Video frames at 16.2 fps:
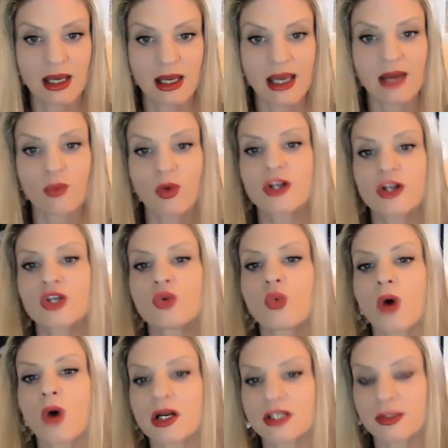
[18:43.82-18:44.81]
And where do you
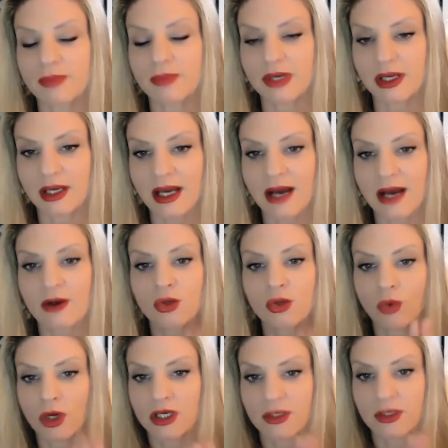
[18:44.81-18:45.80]
want to be? How do you
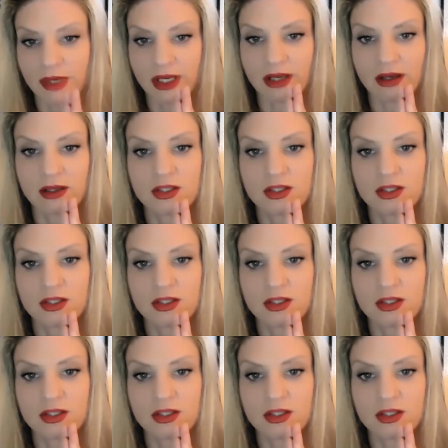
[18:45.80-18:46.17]
want to be?